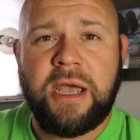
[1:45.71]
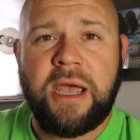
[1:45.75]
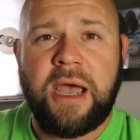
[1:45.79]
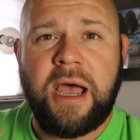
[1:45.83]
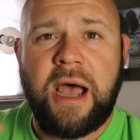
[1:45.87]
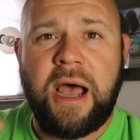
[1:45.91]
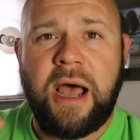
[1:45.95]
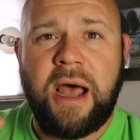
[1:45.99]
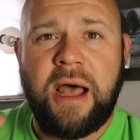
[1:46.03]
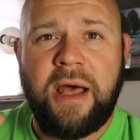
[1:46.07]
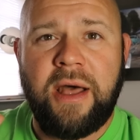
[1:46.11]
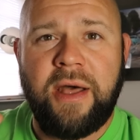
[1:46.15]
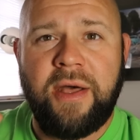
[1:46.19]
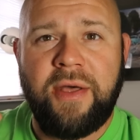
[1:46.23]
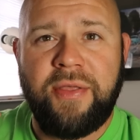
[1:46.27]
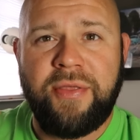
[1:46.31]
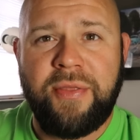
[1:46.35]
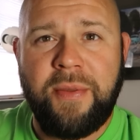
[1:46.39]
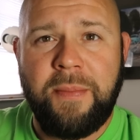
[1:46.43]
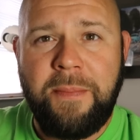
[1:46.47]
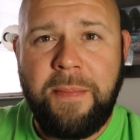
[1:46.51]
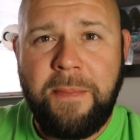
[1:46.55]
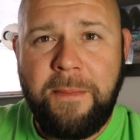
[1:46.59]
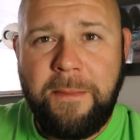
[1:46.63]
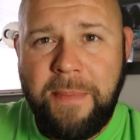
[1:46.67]

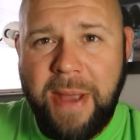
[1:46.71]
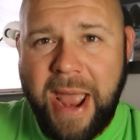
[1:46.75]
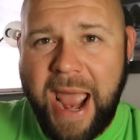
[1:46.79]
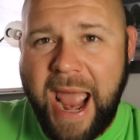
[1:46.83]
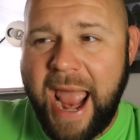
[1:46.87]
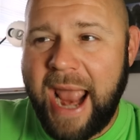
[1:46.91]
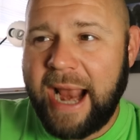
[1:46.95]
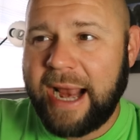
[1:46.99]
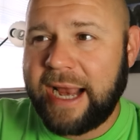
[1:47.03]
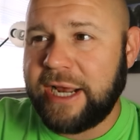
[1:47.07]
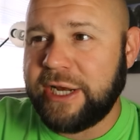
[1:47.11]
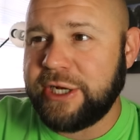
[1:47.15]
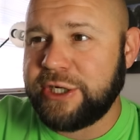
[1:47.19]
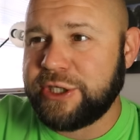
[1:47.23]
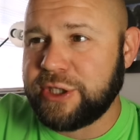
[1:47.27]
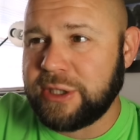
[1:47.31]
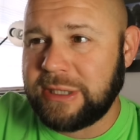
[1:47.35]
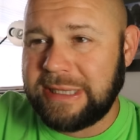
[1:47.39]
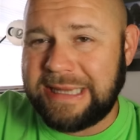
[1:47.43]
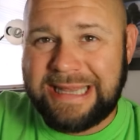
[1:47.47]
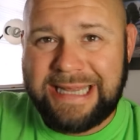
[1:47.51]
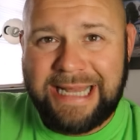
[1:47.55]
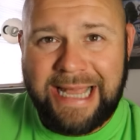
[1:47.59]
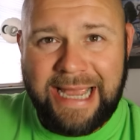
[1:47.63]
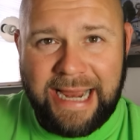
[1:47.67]
the package
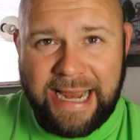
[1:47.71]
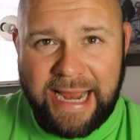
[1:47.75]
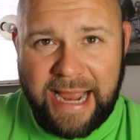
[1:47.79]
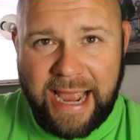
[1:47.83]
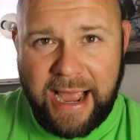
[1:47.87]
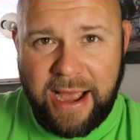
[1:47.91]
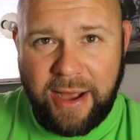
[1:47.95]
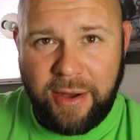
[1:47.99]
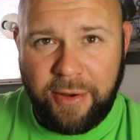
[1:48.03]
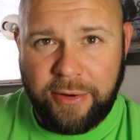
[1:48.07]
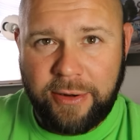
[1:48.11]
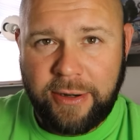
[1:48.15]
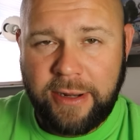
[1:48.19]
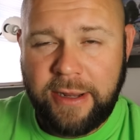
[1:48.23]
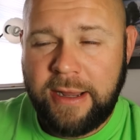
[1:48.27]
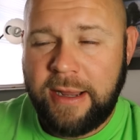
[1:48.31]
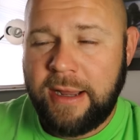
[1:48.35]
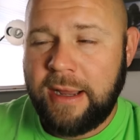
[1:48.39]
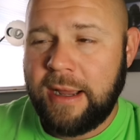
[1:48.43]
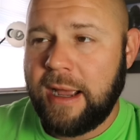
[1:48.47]
layout.